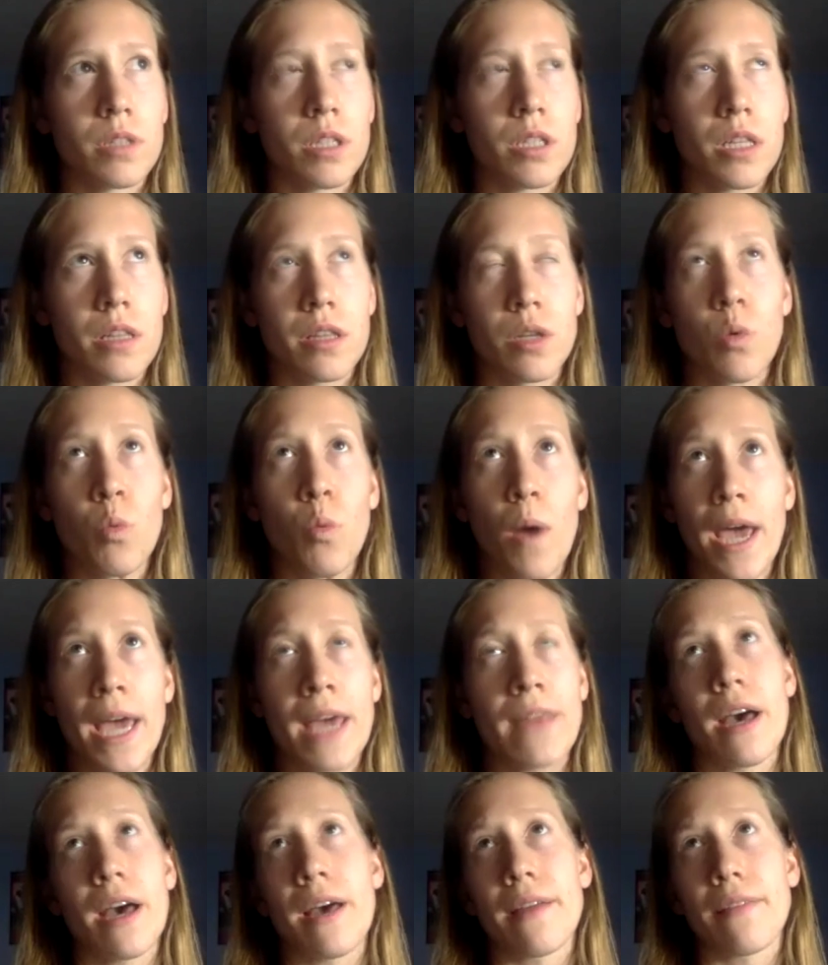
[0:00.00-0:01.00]
the way
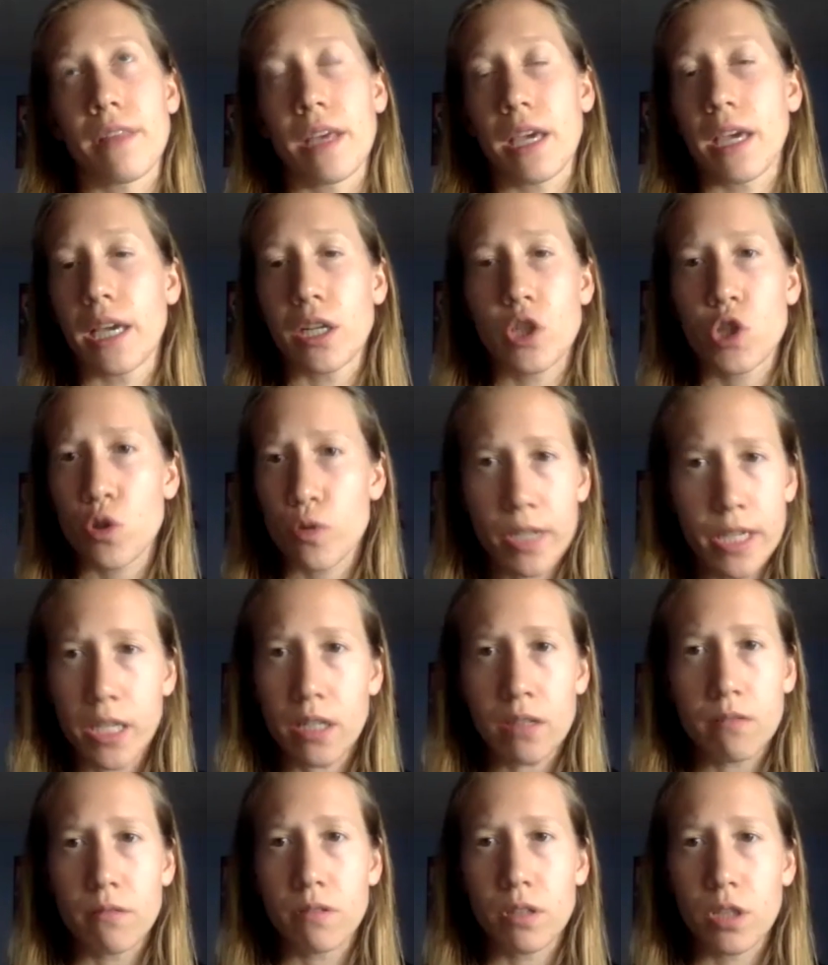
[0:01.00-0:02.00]
that they
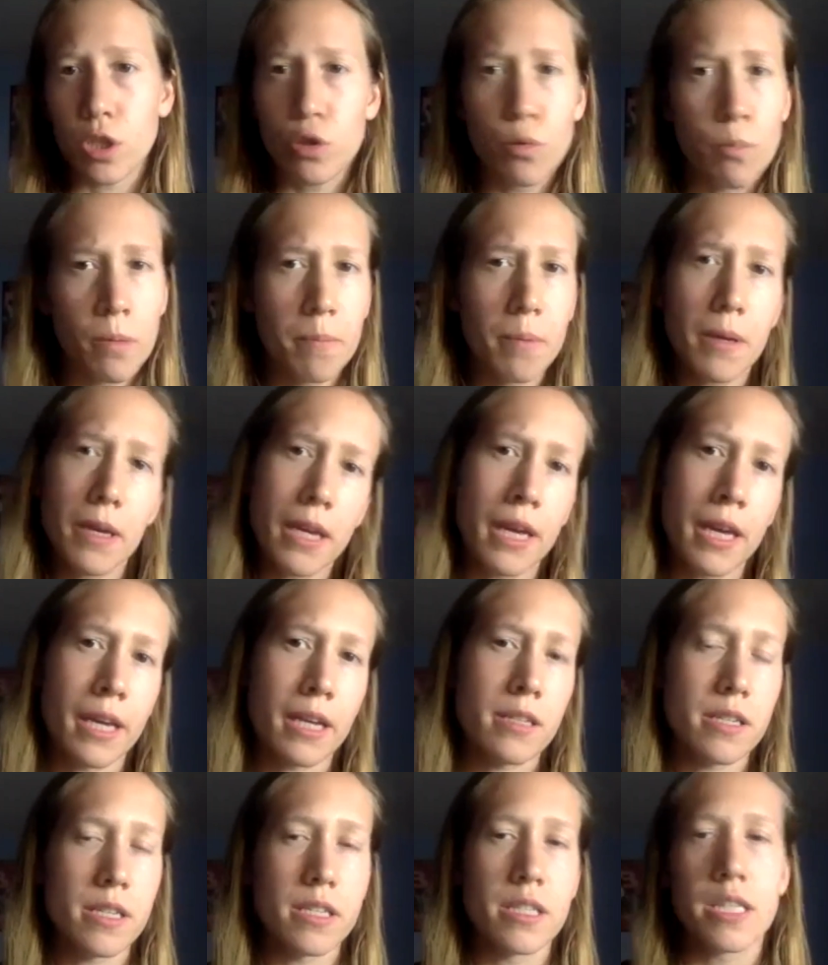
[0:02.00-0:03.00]
treat human
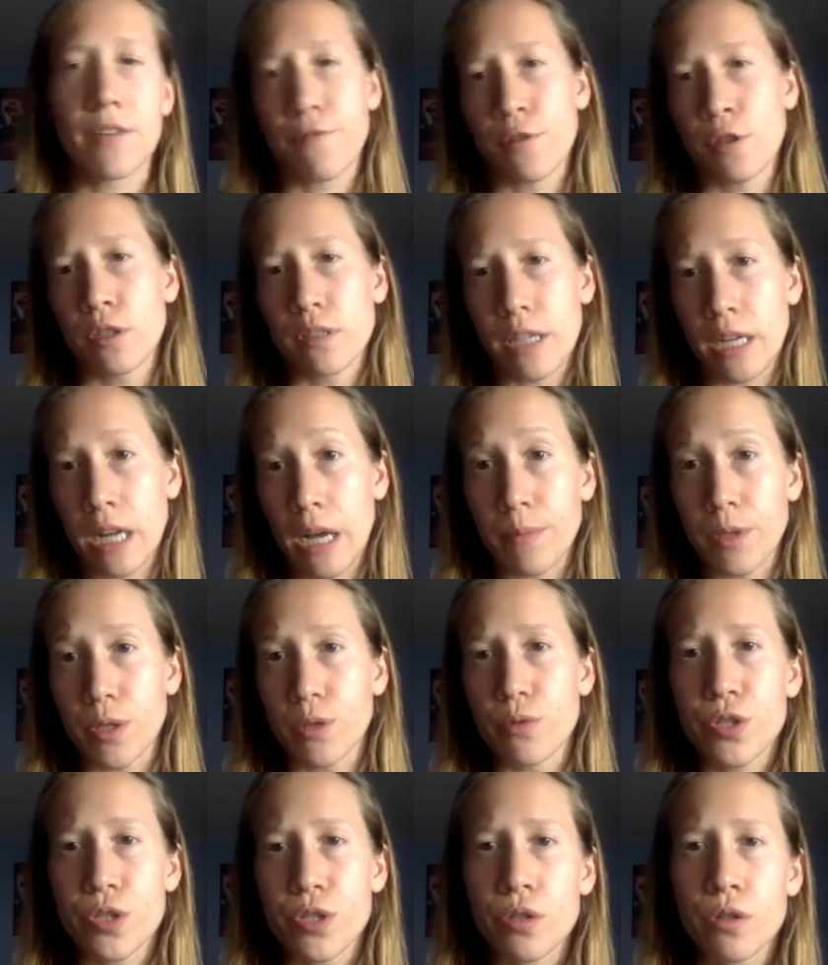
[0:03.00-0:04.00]
beings is different than I'm
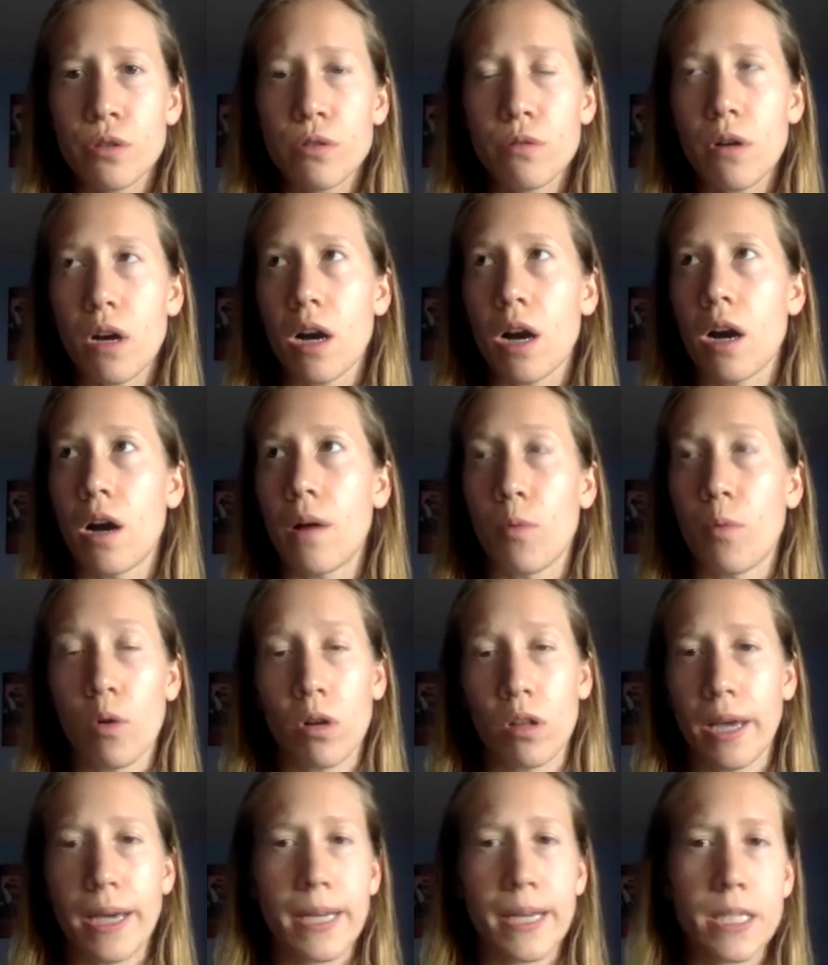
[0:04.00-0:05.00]
used to, or
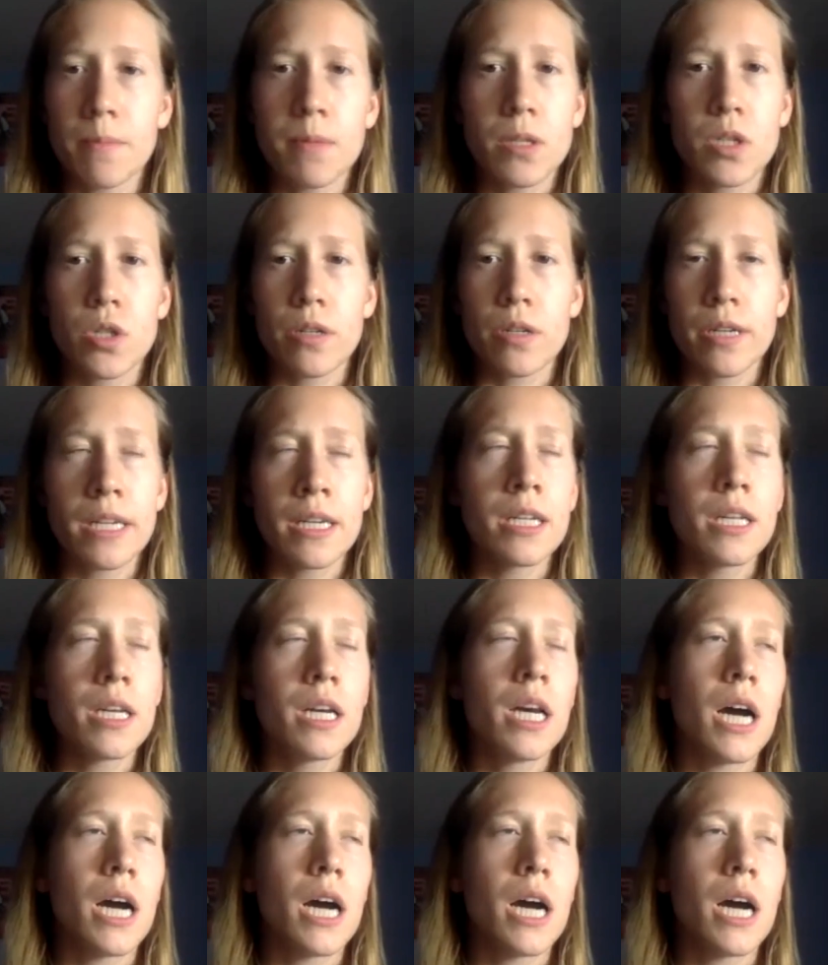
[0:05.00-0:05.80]
like to be treated.